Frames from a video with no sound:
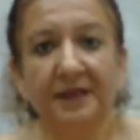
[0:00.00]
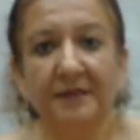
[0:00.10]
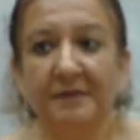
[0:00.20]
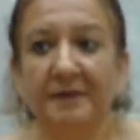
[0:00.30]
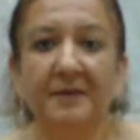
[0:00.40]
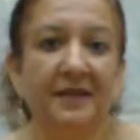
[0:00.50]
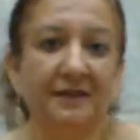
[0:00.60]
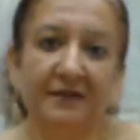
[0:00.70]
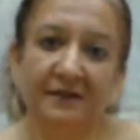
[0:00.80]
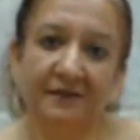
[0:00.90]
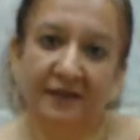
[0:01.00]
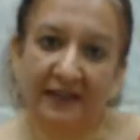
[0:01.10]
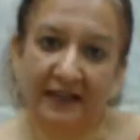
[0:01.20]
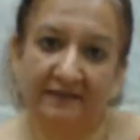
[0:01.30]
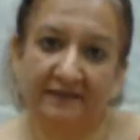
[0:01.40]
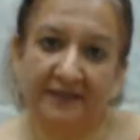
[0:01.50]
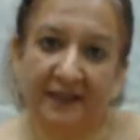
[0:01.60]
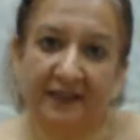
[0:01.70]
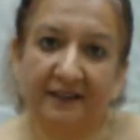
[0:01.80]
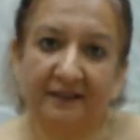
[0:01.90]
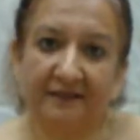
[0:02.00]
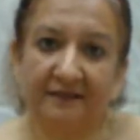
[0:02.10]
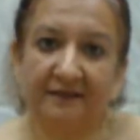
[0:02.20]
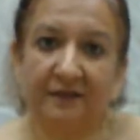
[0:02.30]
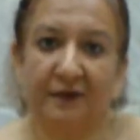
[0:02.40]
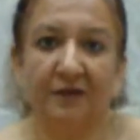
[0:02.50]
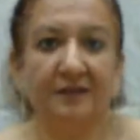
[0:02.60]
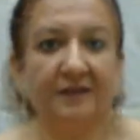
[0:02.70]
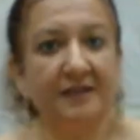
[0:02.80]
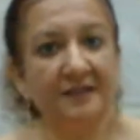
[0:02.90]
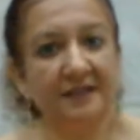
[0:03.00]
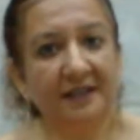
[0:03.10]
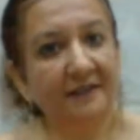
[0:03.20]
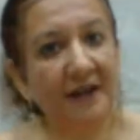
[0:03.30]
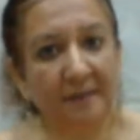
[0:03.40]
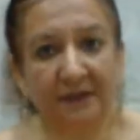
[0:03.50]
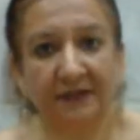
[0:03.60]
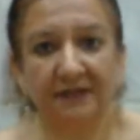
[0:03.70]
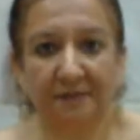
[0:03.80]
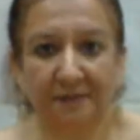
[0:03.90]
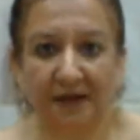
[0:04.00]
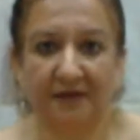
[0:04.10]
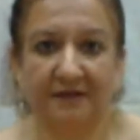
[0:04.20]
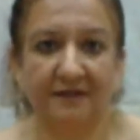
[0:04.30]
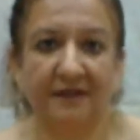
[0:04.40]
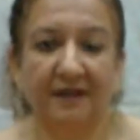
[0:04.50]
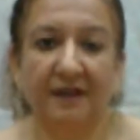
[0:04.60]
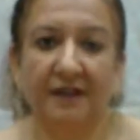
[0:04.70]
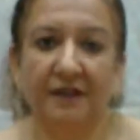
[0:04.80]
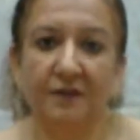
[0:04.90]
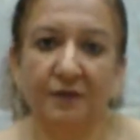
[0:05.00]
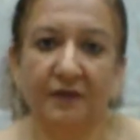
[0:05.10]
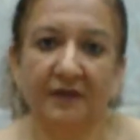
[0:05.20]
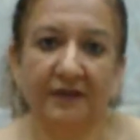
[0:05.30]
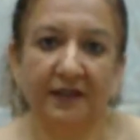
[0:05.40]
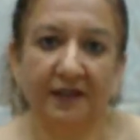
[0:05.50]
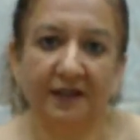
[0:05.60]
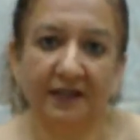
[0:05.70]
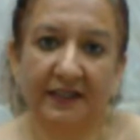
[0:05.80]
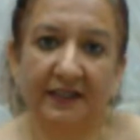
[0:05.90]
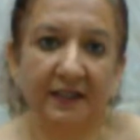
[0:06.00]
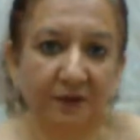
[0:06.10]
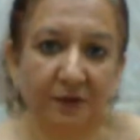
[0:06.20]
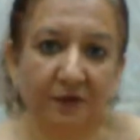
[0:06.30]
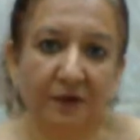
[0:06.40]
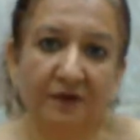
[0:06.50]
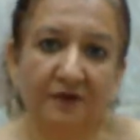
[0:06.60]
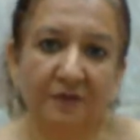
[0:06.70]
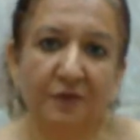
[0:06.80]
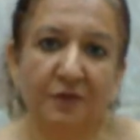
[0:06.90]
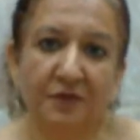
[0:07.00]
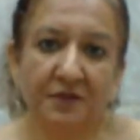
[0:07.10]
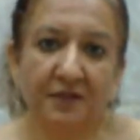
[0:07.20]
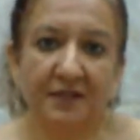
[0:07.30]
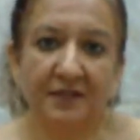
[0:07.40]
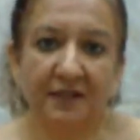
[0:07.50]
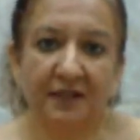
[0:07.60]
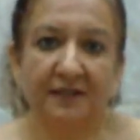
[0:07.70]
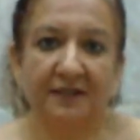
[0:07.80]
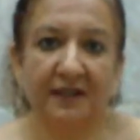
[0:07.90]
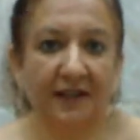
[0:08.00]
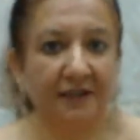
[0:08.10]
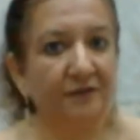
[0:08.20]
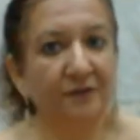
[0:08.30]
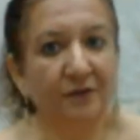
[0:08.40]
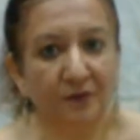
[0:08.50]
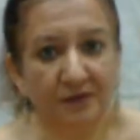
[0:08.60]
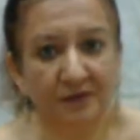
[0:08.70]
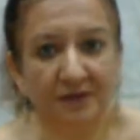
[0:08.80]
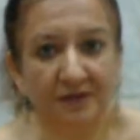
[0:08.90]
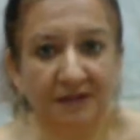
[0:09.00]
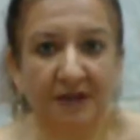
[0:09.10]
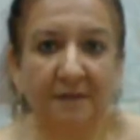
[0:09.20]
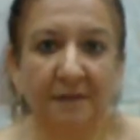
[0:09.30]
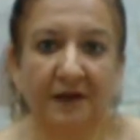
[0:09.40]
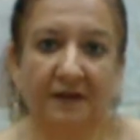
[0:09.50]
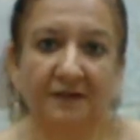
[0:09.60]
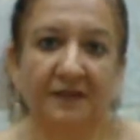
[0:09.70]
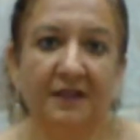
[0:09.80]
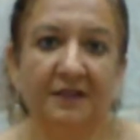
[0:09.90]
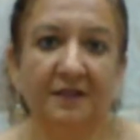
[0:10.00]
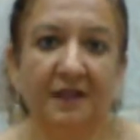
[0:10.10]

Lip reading: maybe even our lifestyle, or things that have happened in the past. So, when we are letting go of emotions, it kind of loosens up our